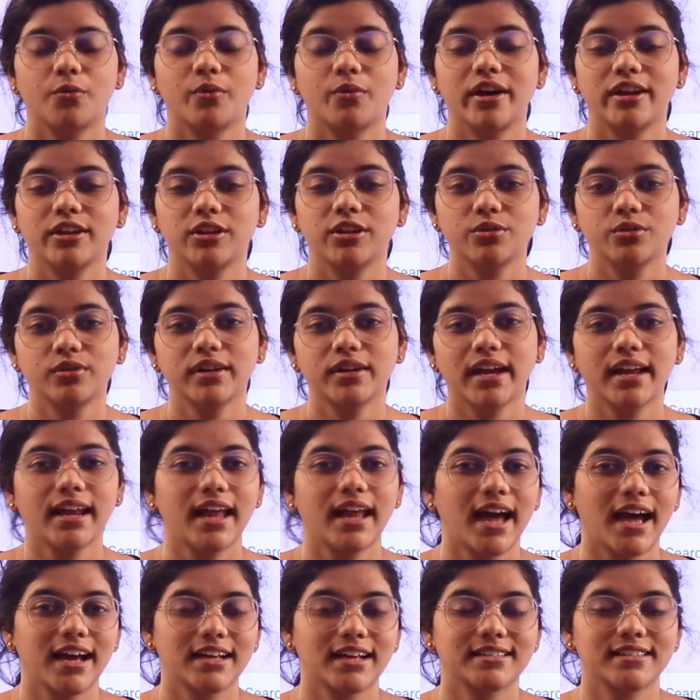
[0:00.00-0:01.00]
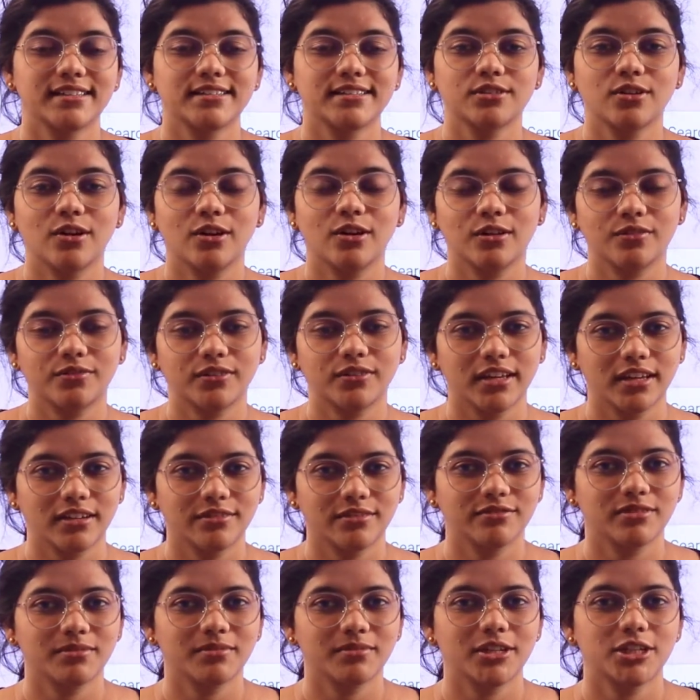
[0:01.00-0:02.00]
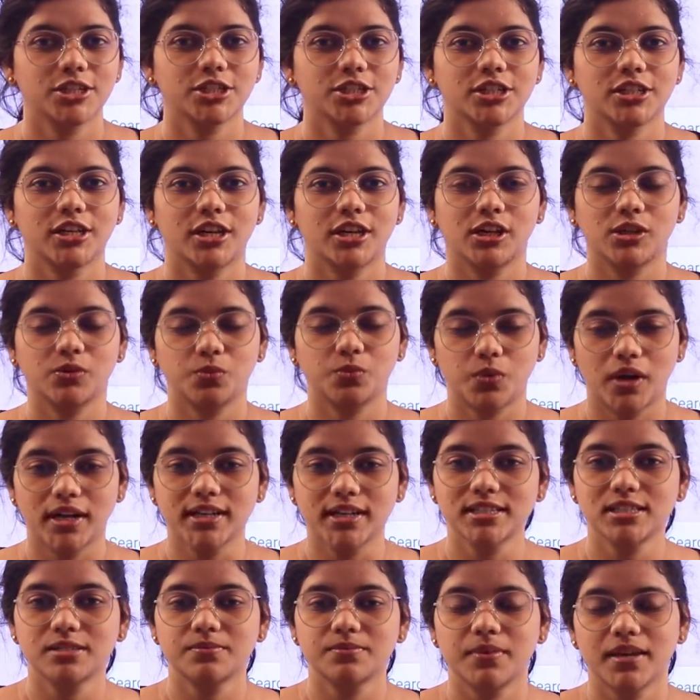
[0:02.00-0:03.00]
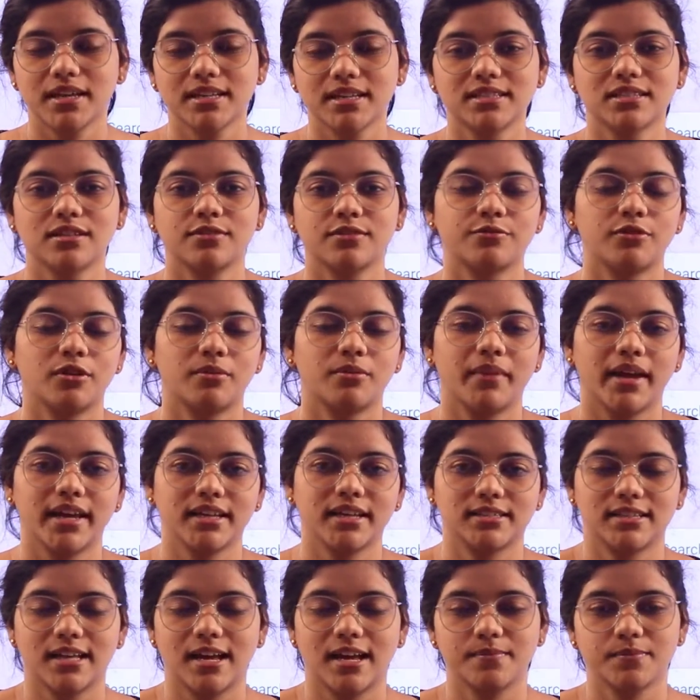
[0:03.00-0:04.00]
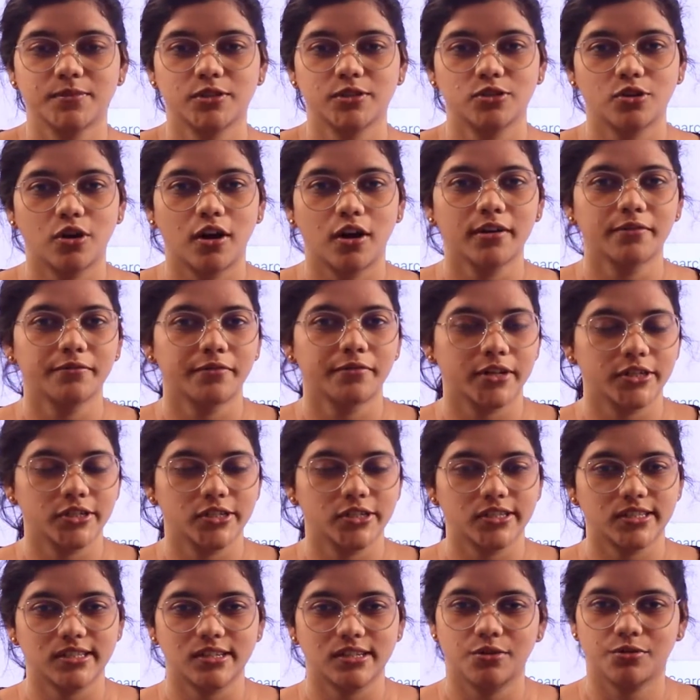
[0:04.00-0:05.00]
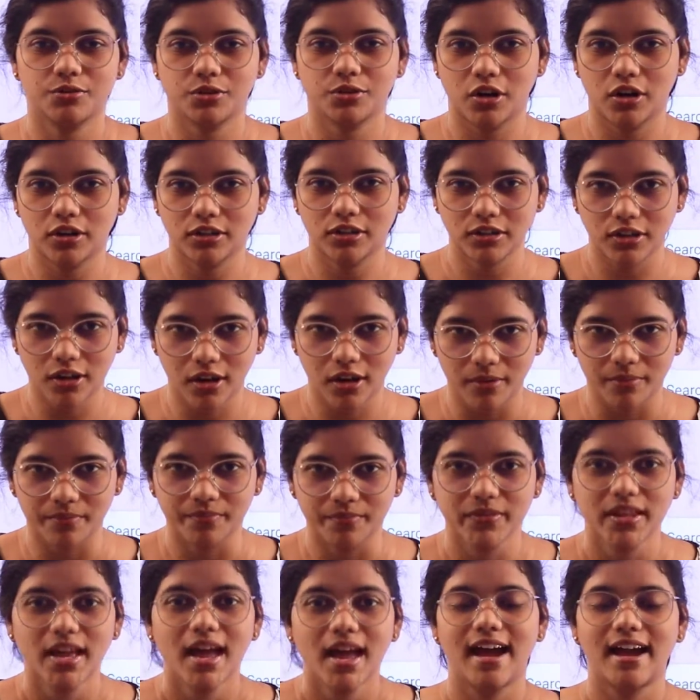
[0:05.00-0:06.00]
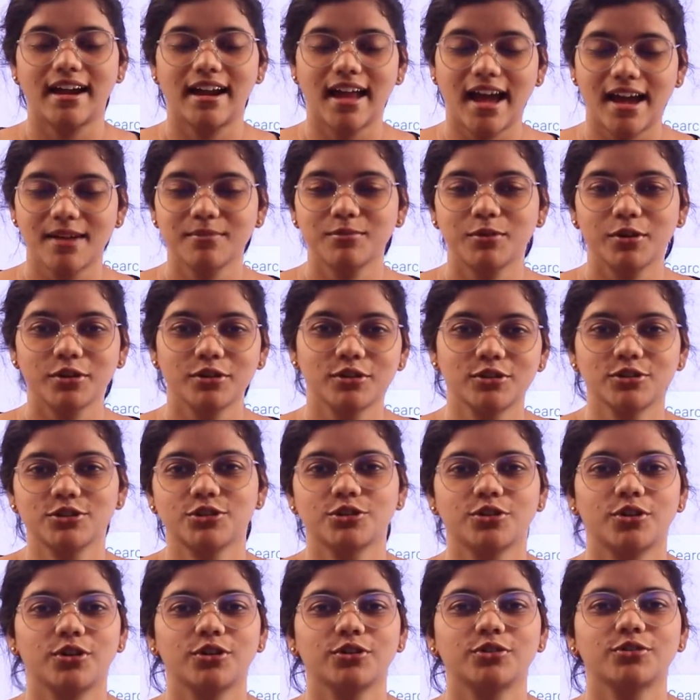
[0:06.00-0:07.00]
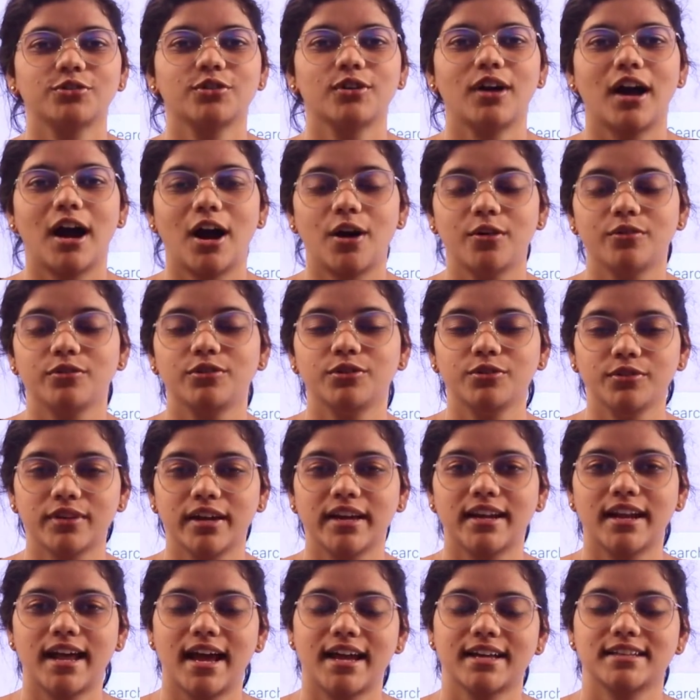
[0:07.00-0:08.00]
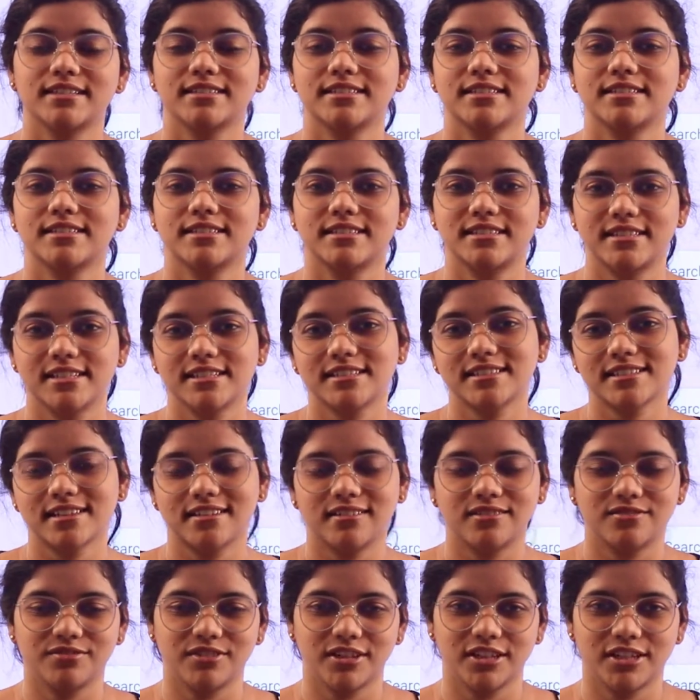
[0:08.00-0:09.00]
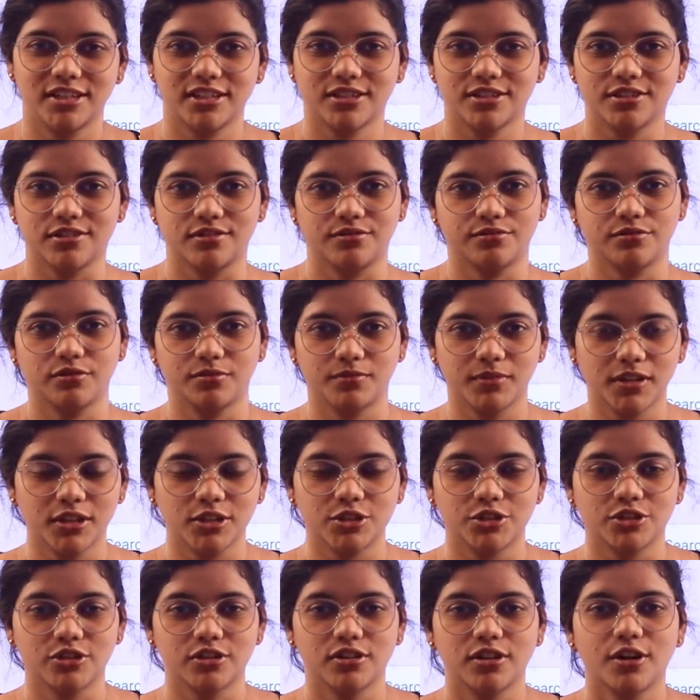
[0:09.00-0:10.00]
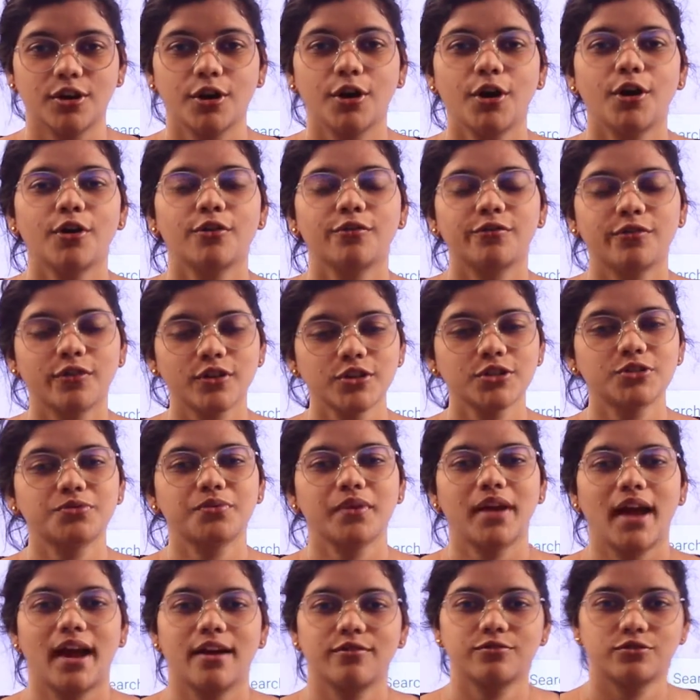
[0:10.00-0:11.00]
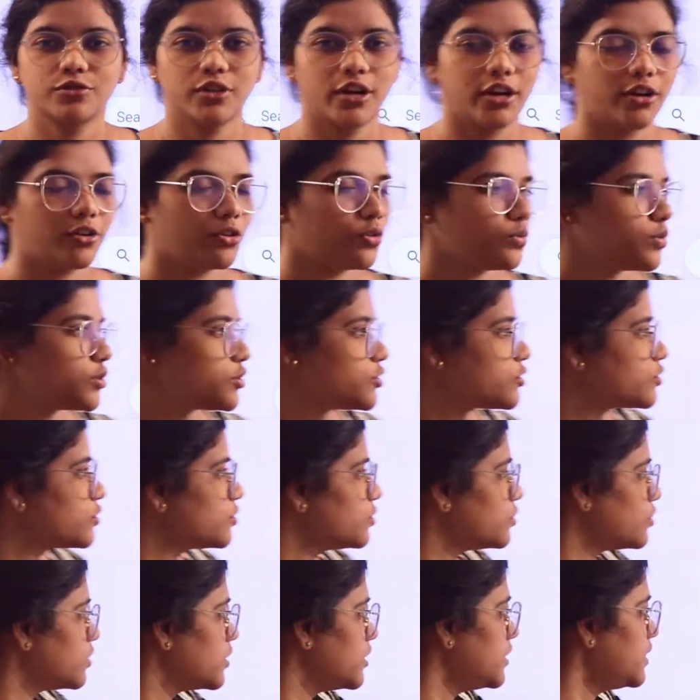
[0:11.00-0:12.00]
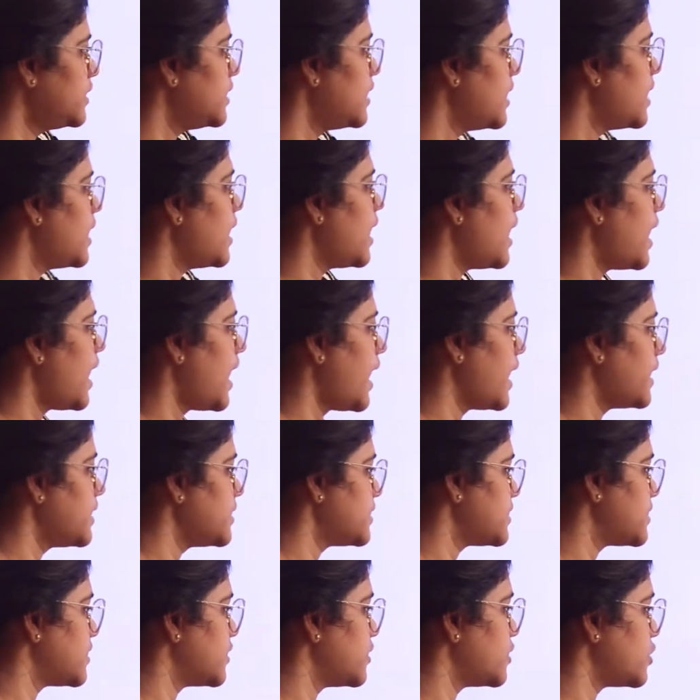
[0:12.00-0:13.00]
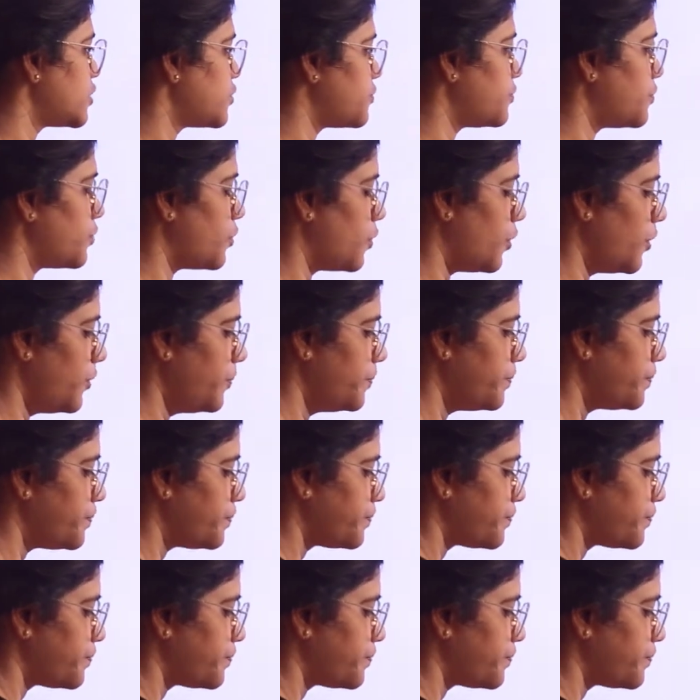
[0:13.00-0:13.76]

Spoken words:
where you can access all of the information in one space from exams.freshersnow.com. And I'm going to show you how you can access this convenient information. First, we have to head over to Google and search for